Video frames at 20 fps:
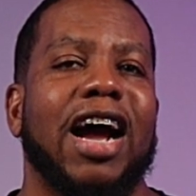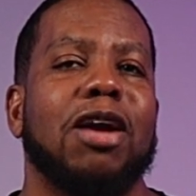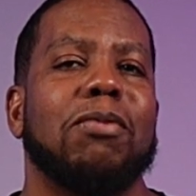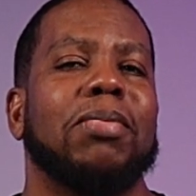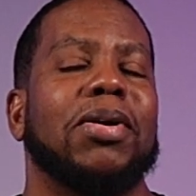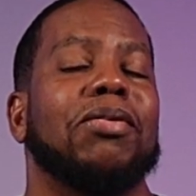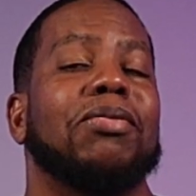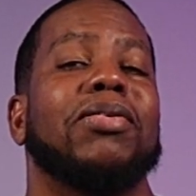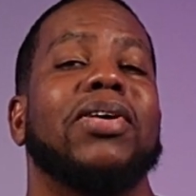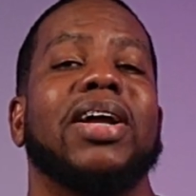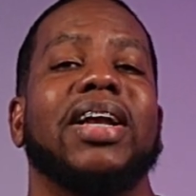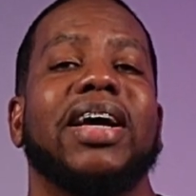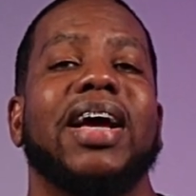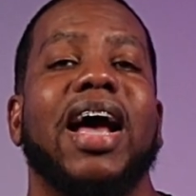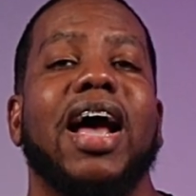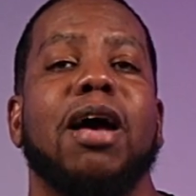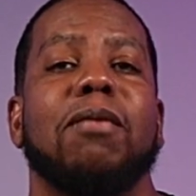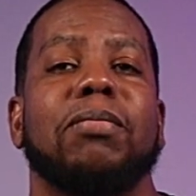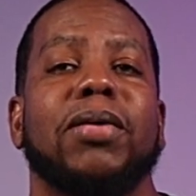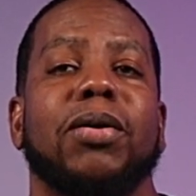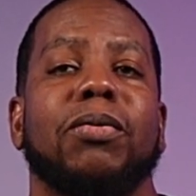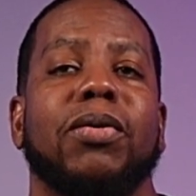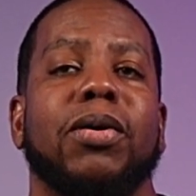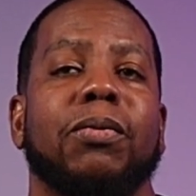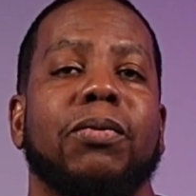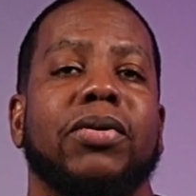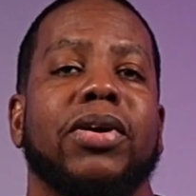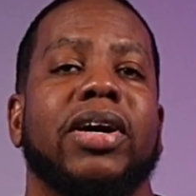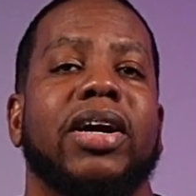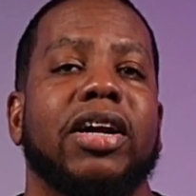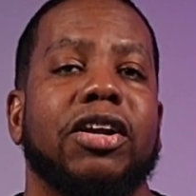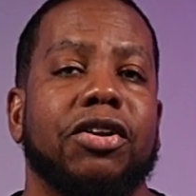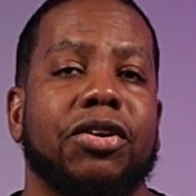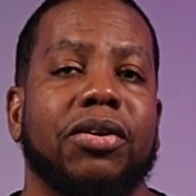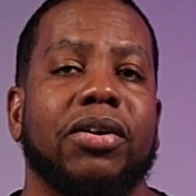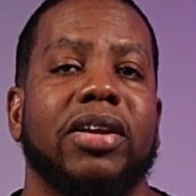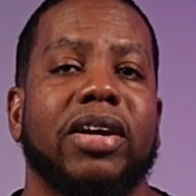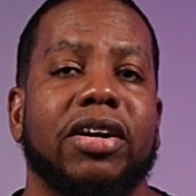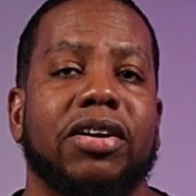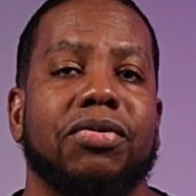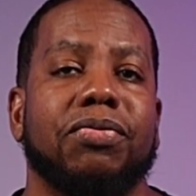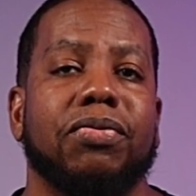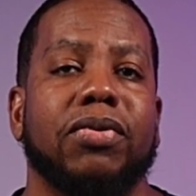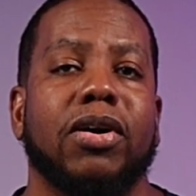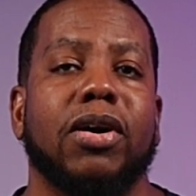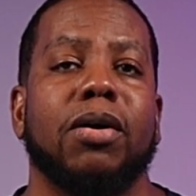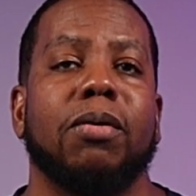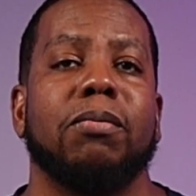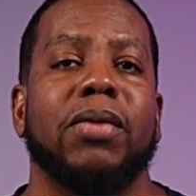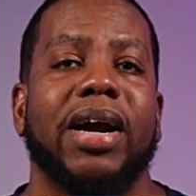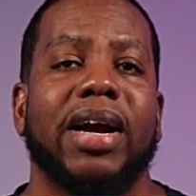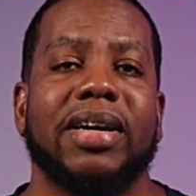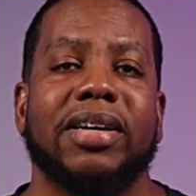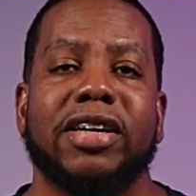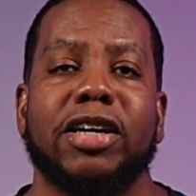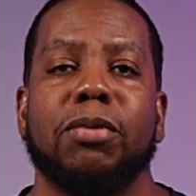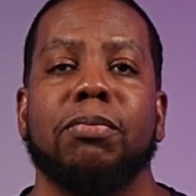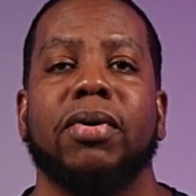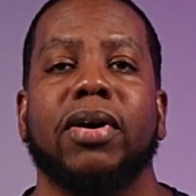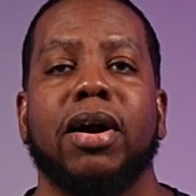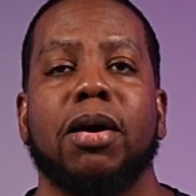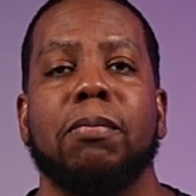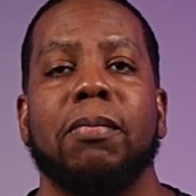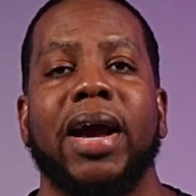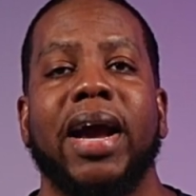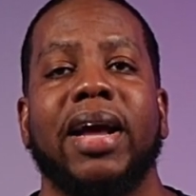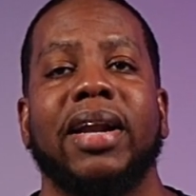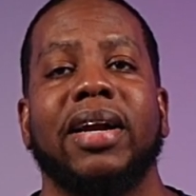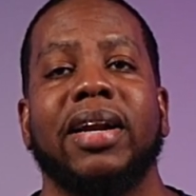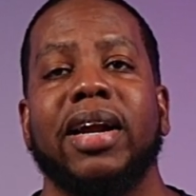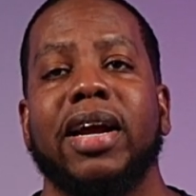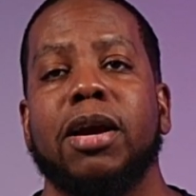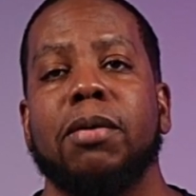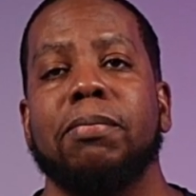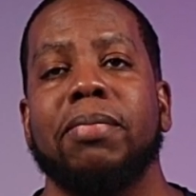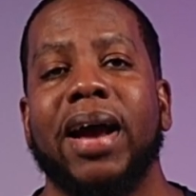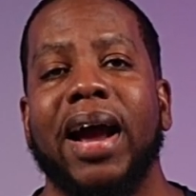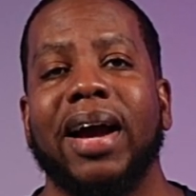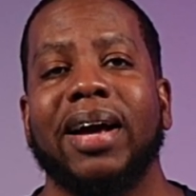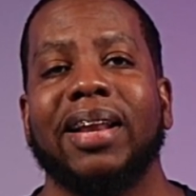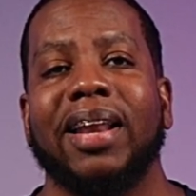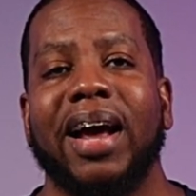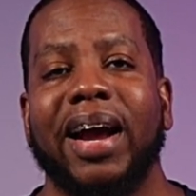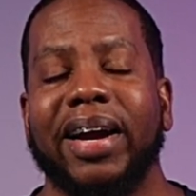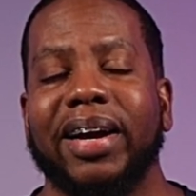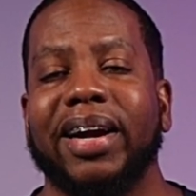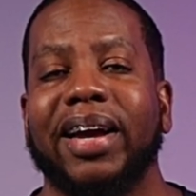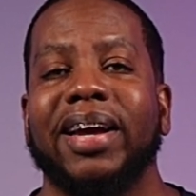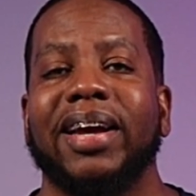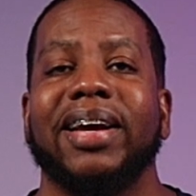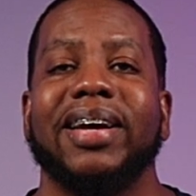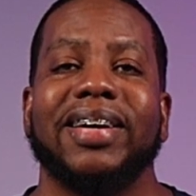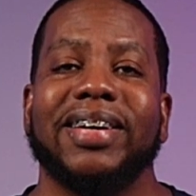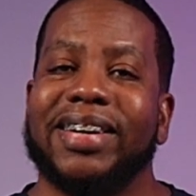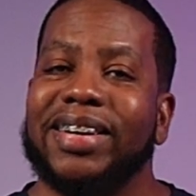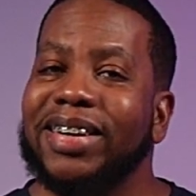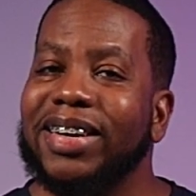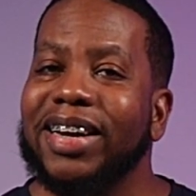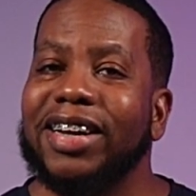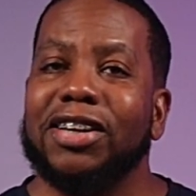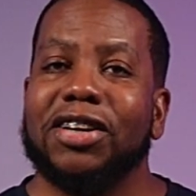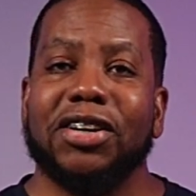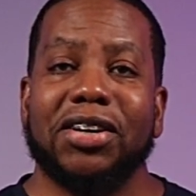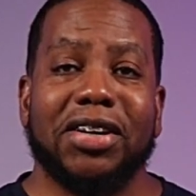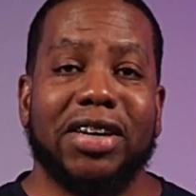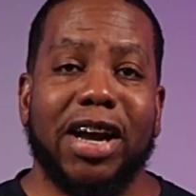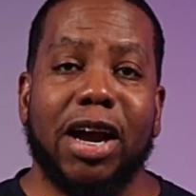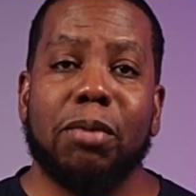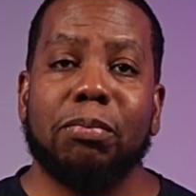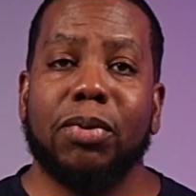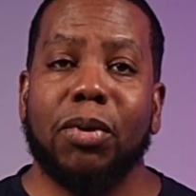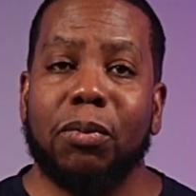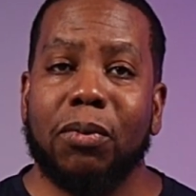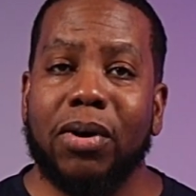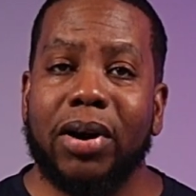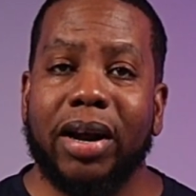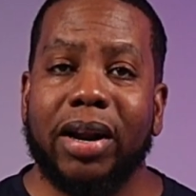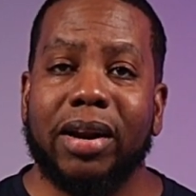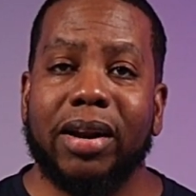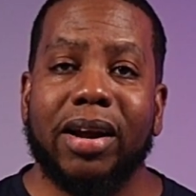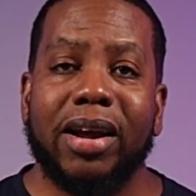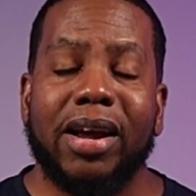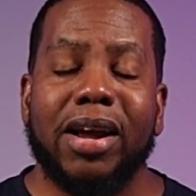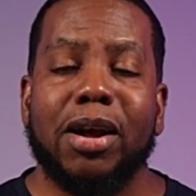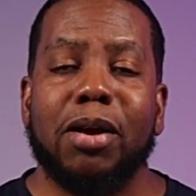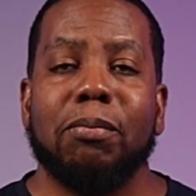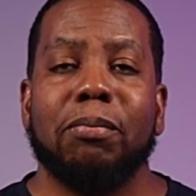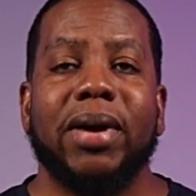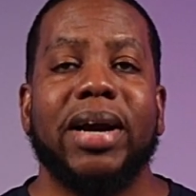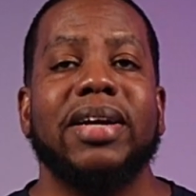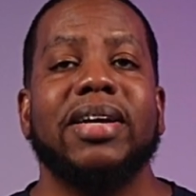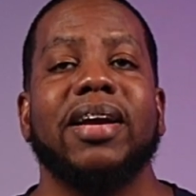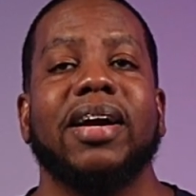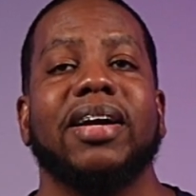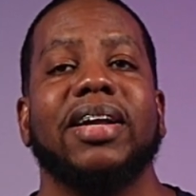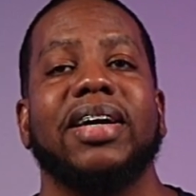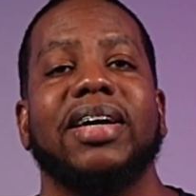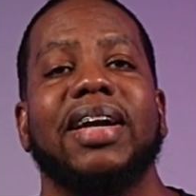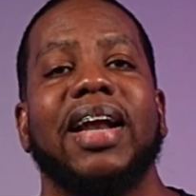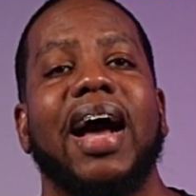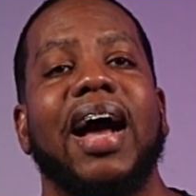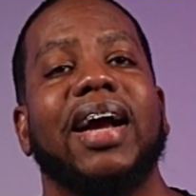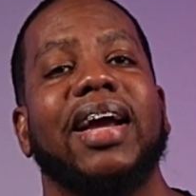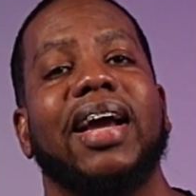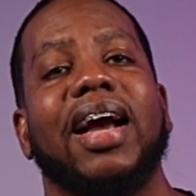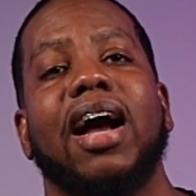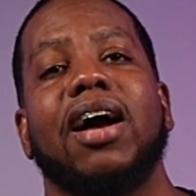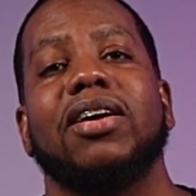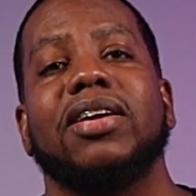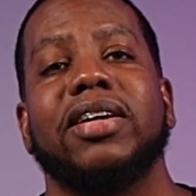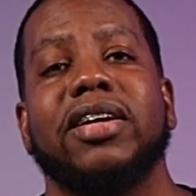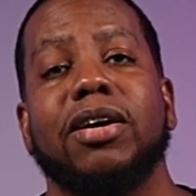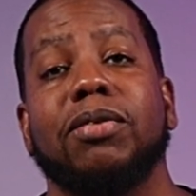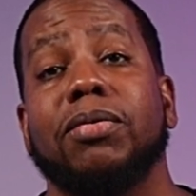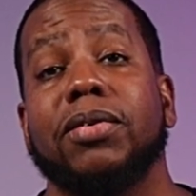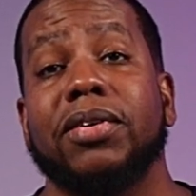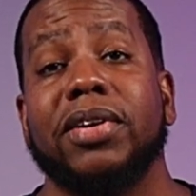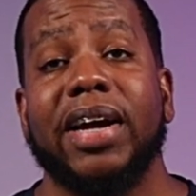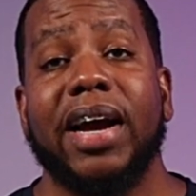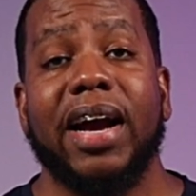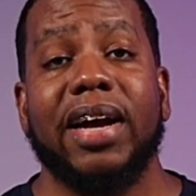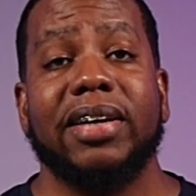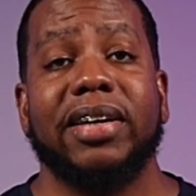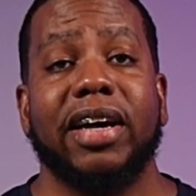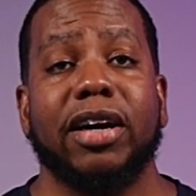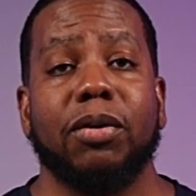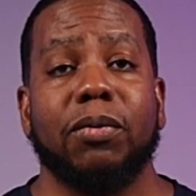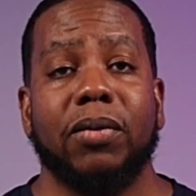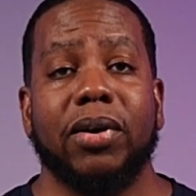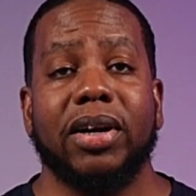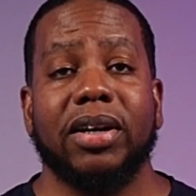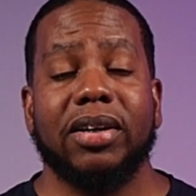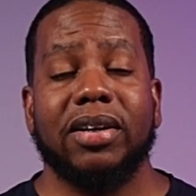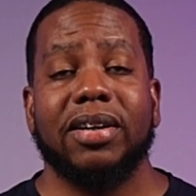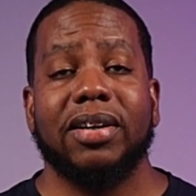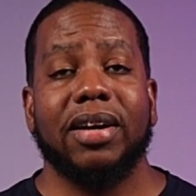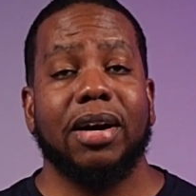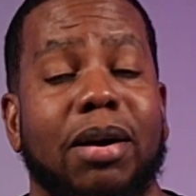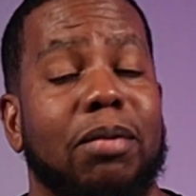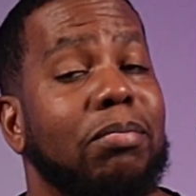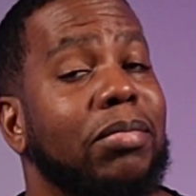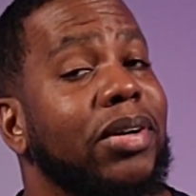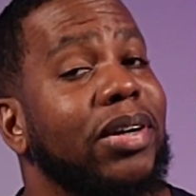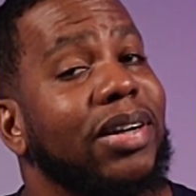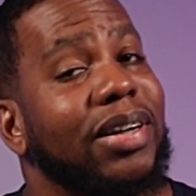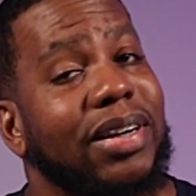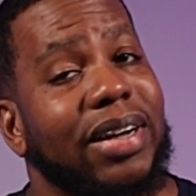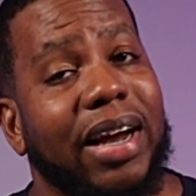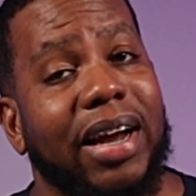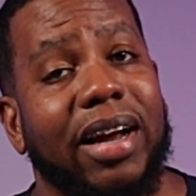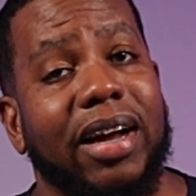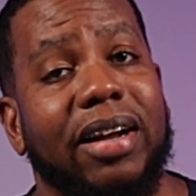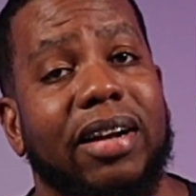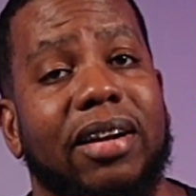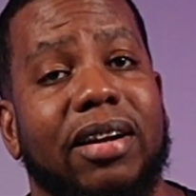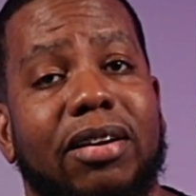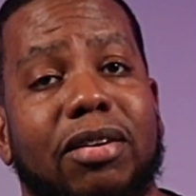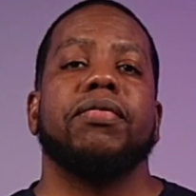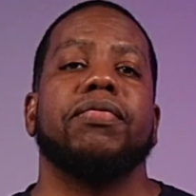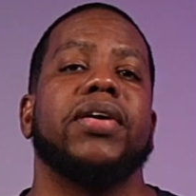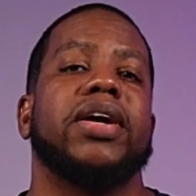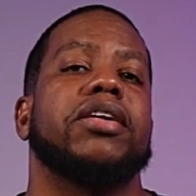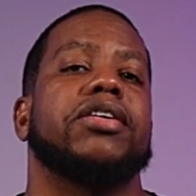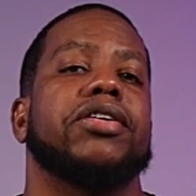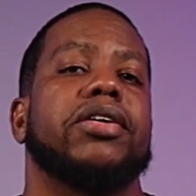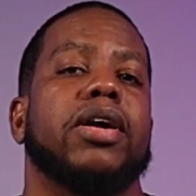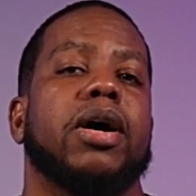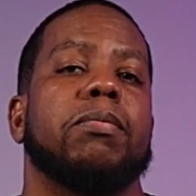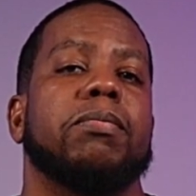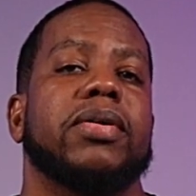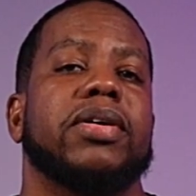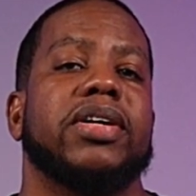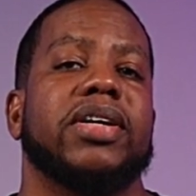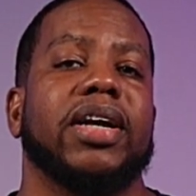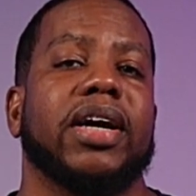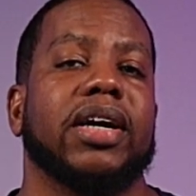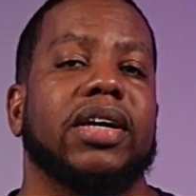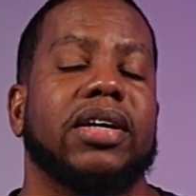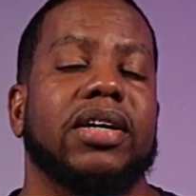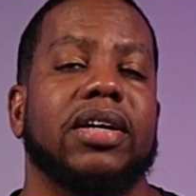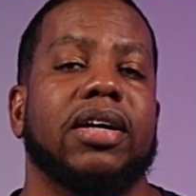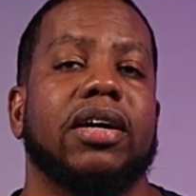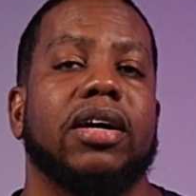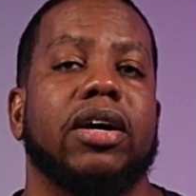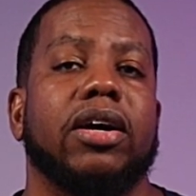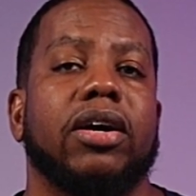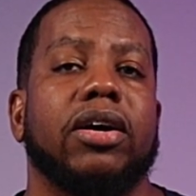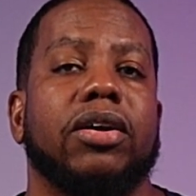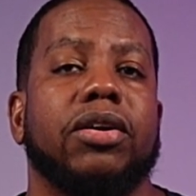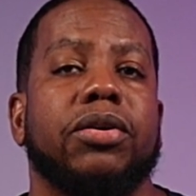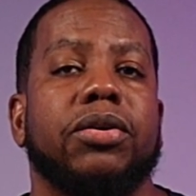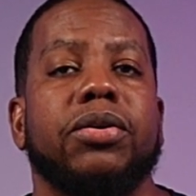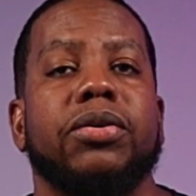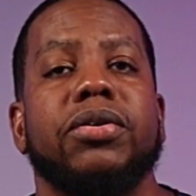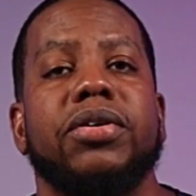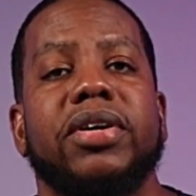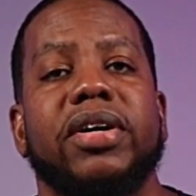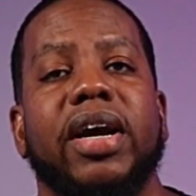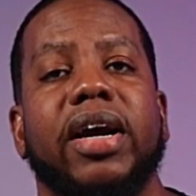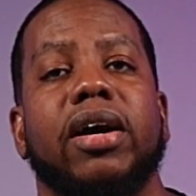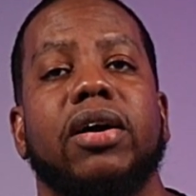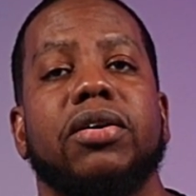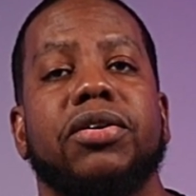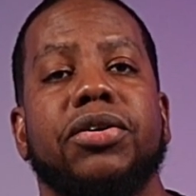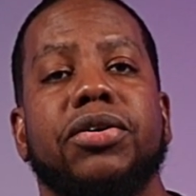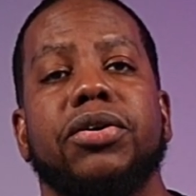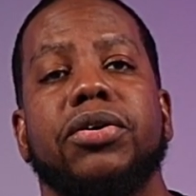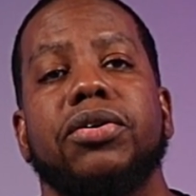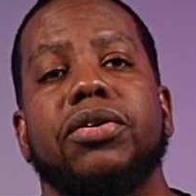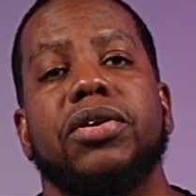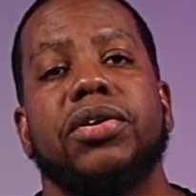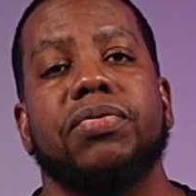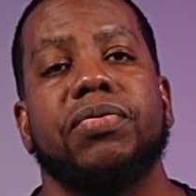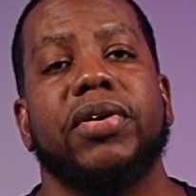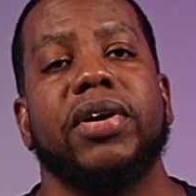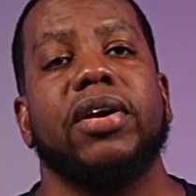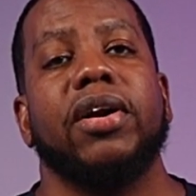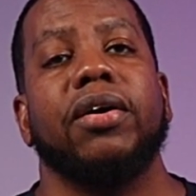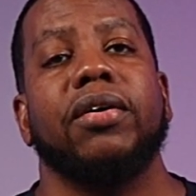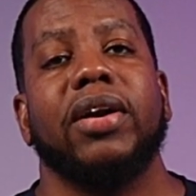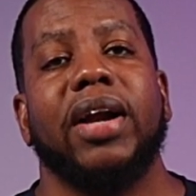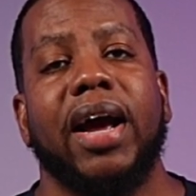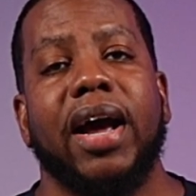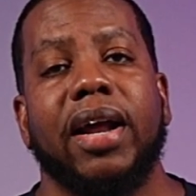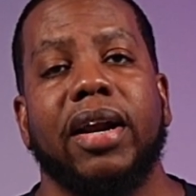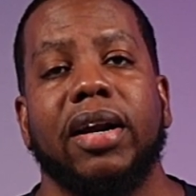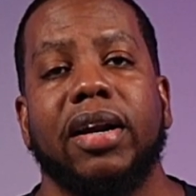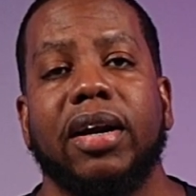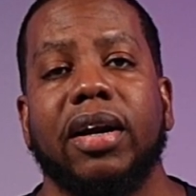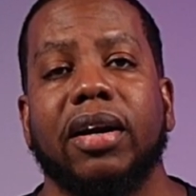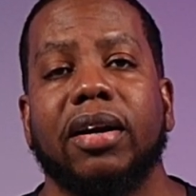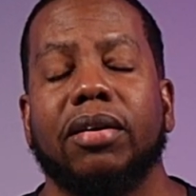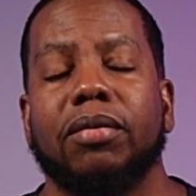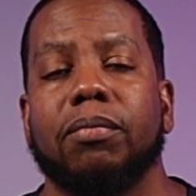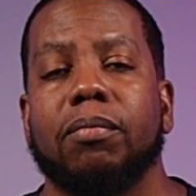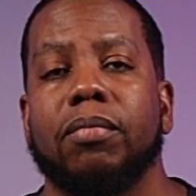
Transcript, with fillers: I'd be really happy when we can do this from a simple command in Impact like send to Sample One, basically knocking out several tasks at once. I'm just saying. Feature number six, new scale tools for note editing.